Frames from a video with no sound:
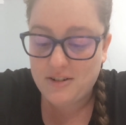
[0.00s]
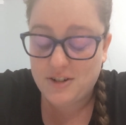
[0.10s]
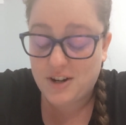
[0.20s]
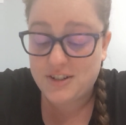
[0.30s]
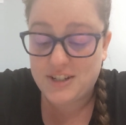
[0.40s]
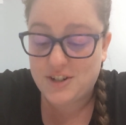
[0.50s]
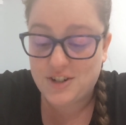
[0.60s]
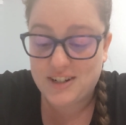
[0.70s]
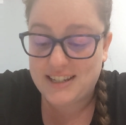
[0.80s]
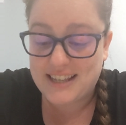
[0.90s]
Darcy
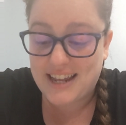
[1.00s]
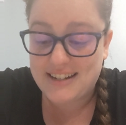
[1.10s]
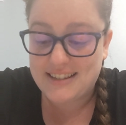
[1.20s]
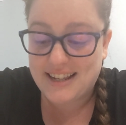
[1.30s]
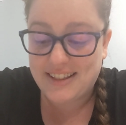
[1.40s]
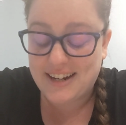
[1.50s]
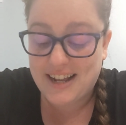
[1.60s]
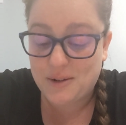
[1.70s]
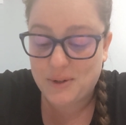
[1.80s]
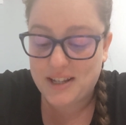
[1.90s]
shook his head in silent
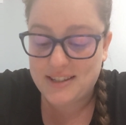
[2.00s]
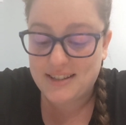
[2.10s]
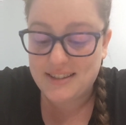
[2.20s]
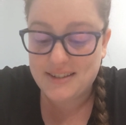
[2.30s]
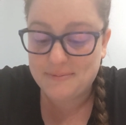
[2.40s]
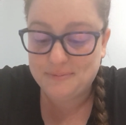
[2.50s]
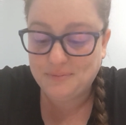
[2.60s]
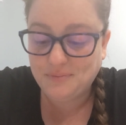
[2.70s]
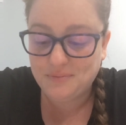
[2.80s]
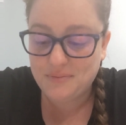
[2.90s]
acquiescence.
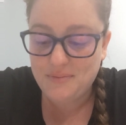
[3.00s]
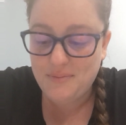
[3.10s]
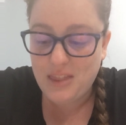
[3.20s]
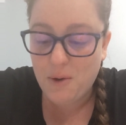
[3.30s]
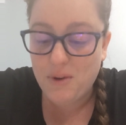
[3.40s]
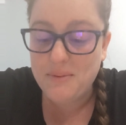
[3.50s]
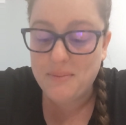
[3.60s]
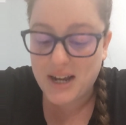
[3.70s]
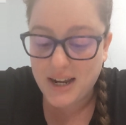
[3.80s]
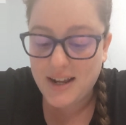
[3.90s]
When
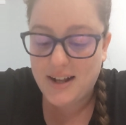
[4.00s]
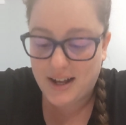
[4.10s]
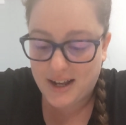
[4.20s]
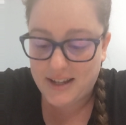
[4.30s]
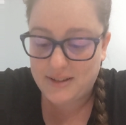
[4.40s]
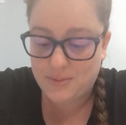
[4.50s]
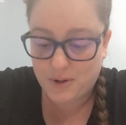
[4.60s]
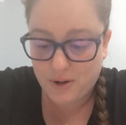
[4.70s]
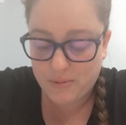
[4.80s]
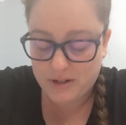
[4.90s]
my eyes
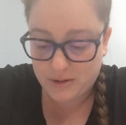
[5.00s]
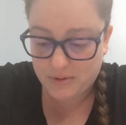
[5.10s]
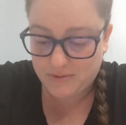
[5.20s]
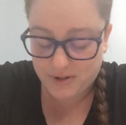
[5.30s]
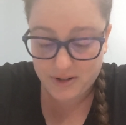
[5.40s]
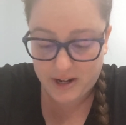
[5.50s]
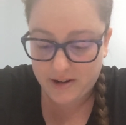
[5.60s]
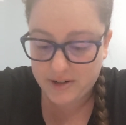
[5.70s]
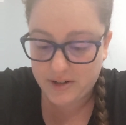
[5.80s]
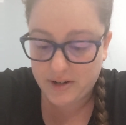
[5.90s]
were opened to his real
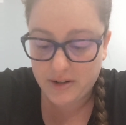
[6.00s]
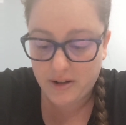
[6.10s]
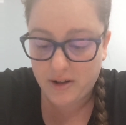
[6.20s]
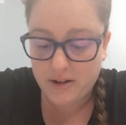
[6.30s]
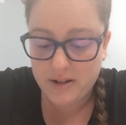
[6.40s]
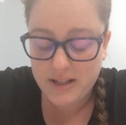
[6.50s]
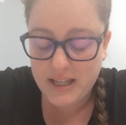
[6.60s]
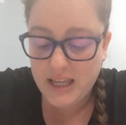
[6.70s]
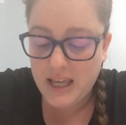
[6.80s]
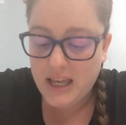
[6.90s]
character, oh,
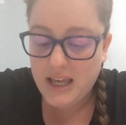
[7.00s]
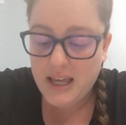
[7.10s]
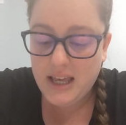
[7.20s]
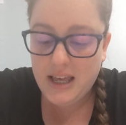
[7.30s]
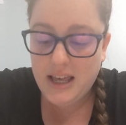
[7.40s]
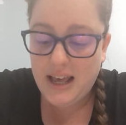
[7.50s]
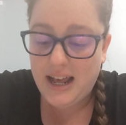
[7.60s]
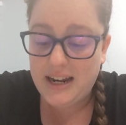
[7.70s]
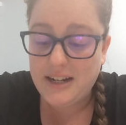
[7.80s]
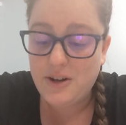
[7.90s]

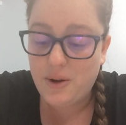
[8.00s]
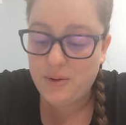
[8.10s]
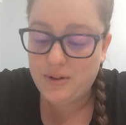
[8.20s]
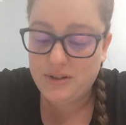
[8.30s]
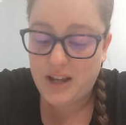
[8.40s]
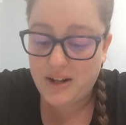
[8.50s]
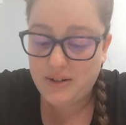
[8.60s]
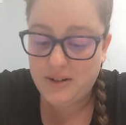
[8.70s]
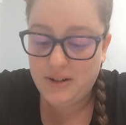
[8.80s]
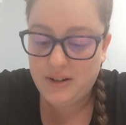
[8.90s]
Had I
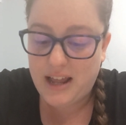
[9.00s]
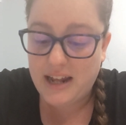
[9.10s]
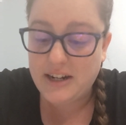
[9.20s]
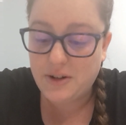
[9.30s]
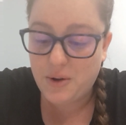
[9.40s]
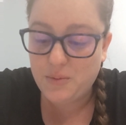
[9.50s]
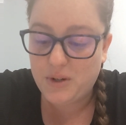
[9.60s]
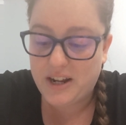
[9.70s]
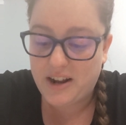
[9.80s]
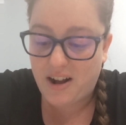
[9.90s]
known
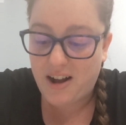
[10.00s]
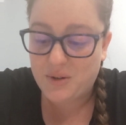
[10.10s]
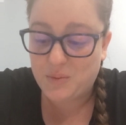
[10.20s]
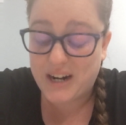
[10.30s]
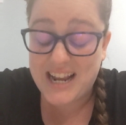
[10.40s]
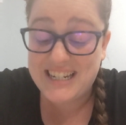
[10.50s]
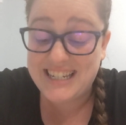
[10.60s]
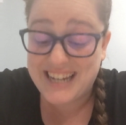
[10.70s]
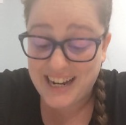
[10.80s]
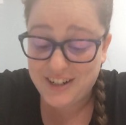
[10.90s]
what I ought, what I
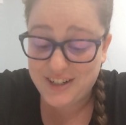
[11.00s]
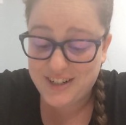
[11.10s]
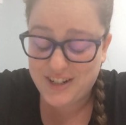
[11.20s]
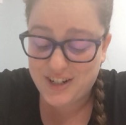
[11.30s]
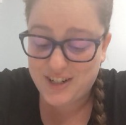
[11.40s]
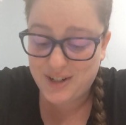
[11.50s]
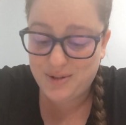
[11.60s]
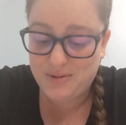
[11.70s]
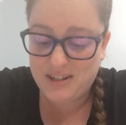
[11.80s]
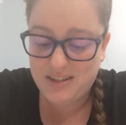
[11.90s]
dared to
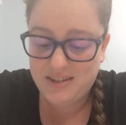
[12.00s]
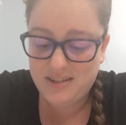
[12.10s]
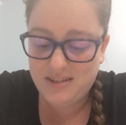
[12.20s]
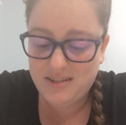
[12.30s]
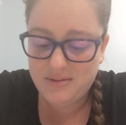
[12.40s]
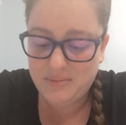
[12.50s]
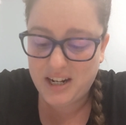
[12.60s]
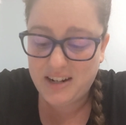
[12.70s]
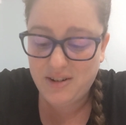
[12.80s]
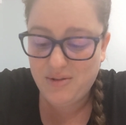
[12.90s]
do, but
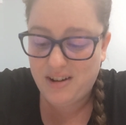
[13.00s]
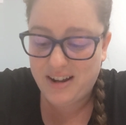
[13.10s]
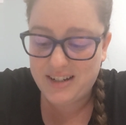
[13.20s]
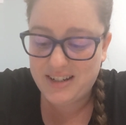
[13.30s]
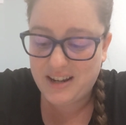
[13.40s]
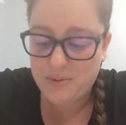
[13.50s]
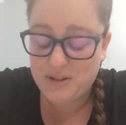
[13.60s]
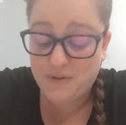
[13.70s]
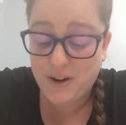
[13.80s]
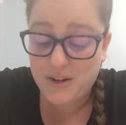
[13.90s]
I knew not. I
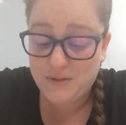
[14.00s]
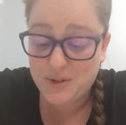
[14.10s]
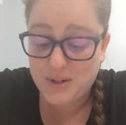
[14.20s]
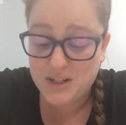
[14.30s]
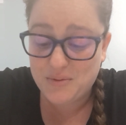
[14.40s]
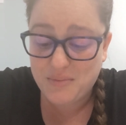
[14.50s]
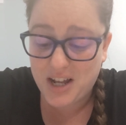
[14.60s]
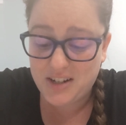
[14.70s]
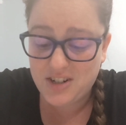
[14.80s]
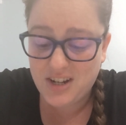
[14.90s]
was afraid of doing too
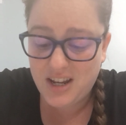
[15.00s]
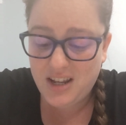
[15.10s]
much.